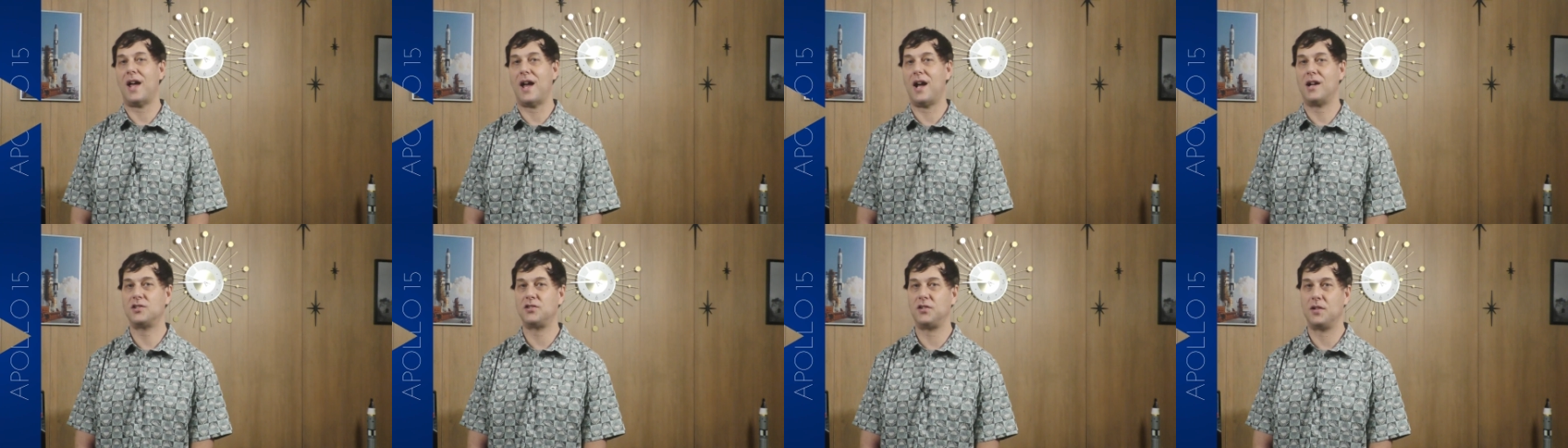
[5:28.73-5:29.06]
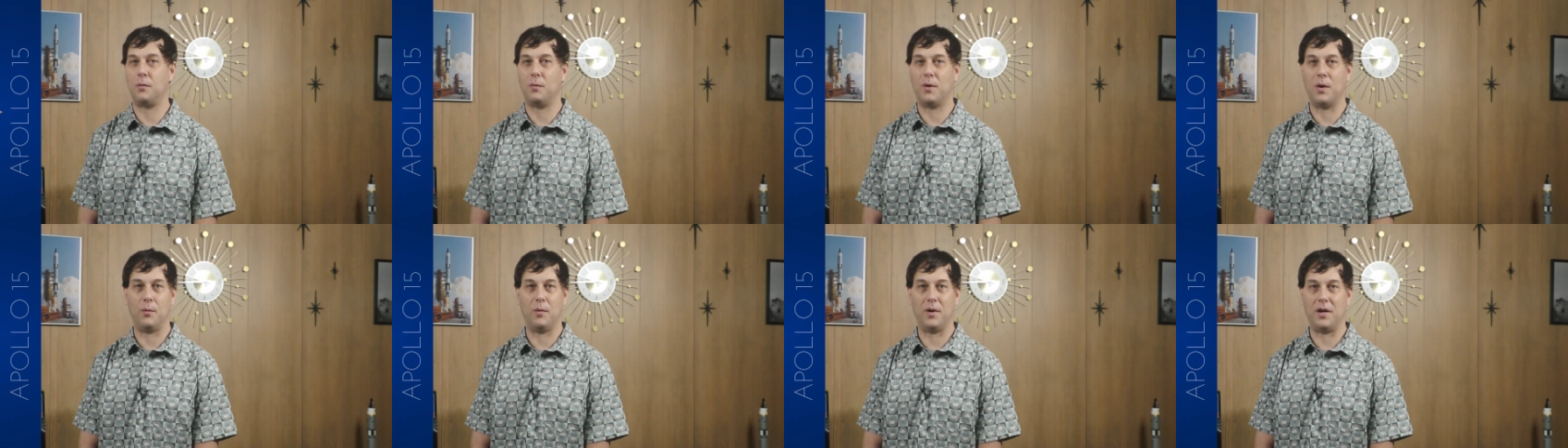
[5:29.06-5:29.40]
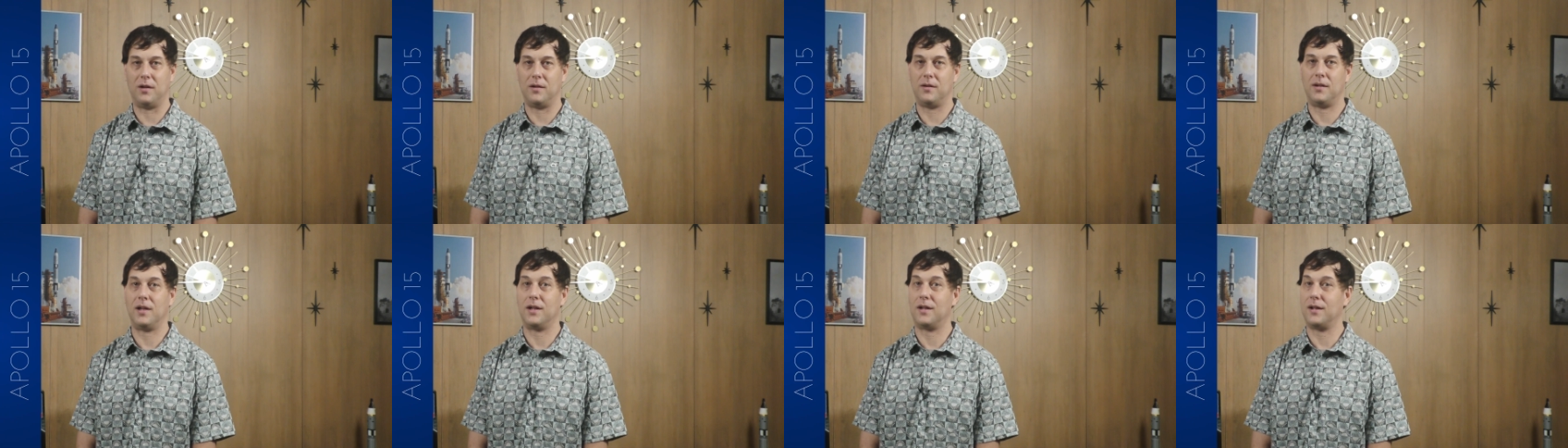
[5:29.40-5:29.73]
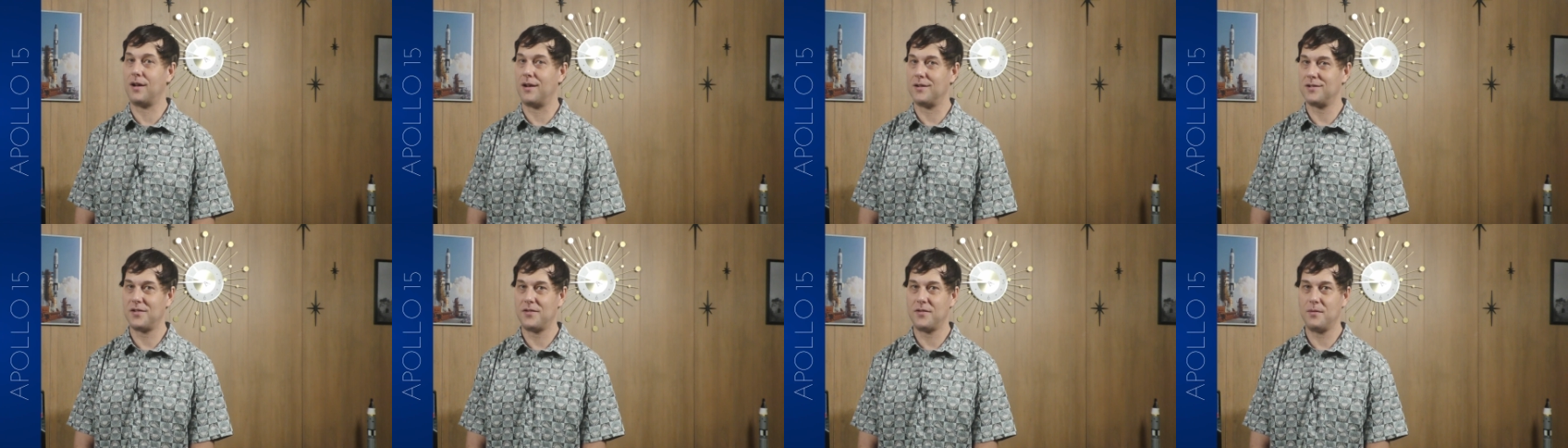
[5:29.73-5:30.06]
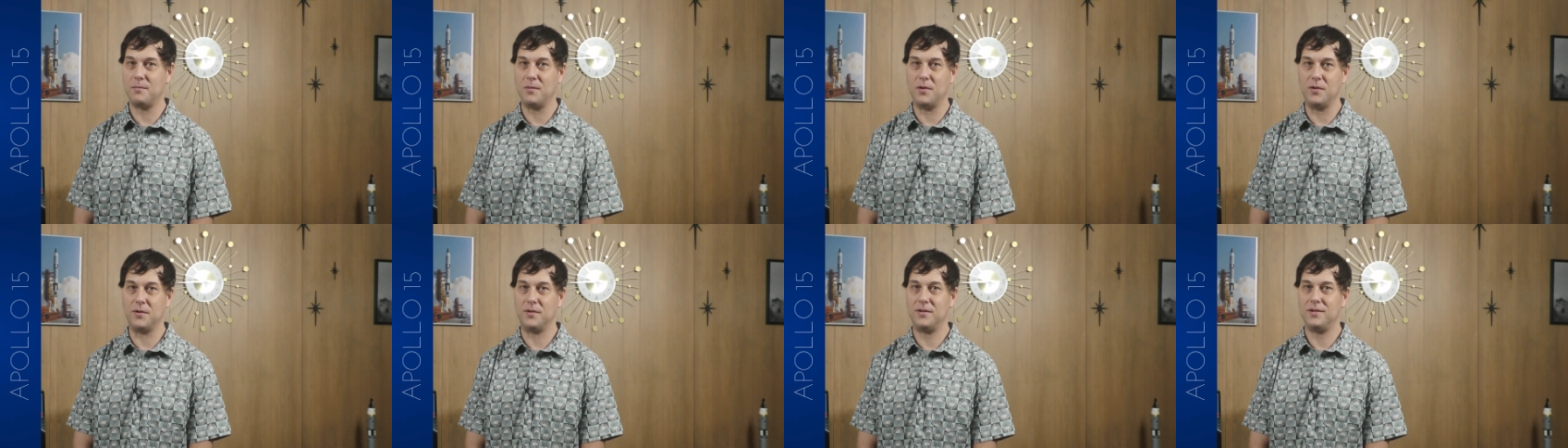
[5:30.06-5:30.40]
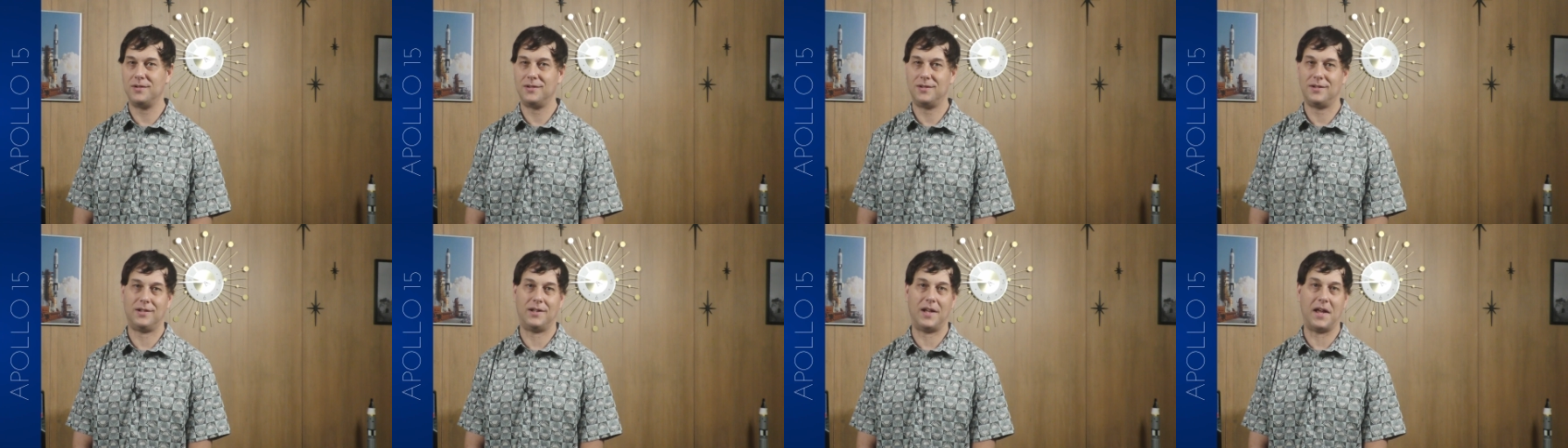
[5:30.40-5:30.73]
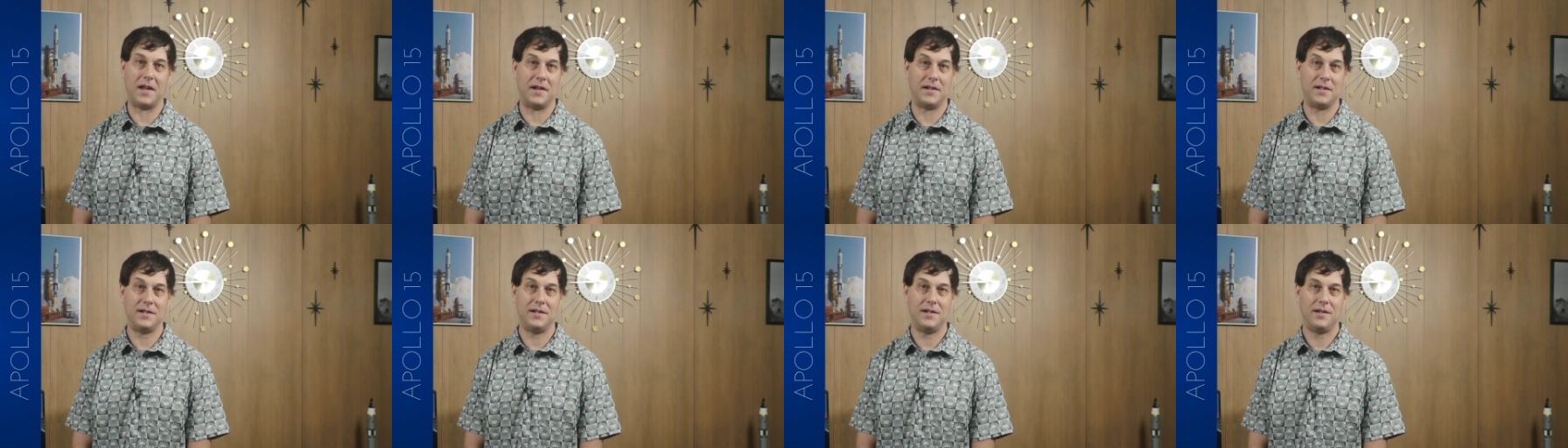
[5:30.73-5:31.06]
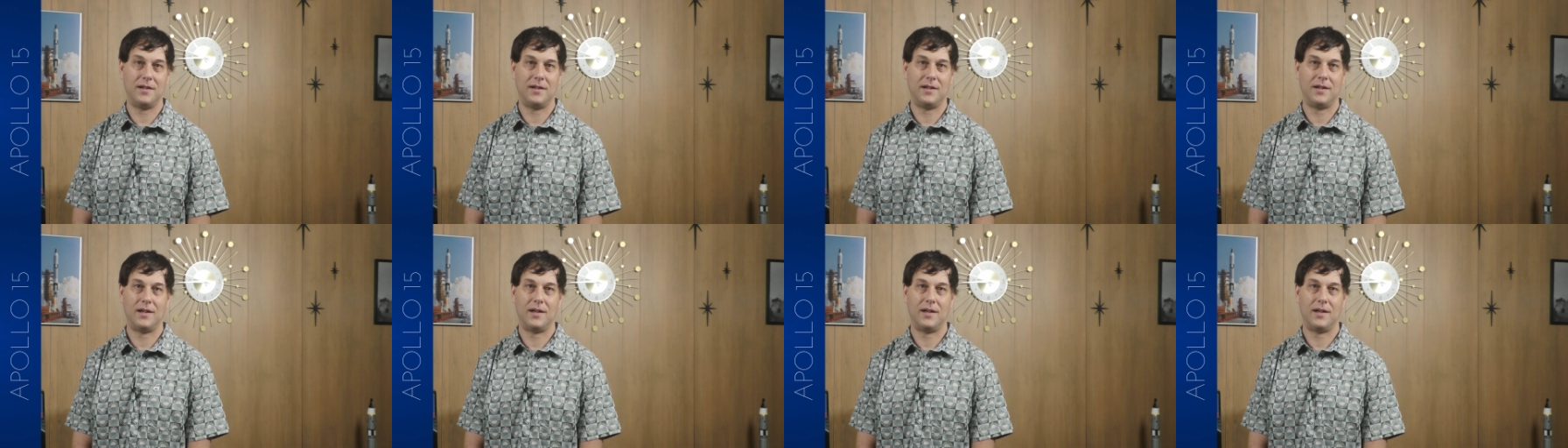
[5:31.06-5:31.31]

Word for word: actually went well. It got to the moon, landed,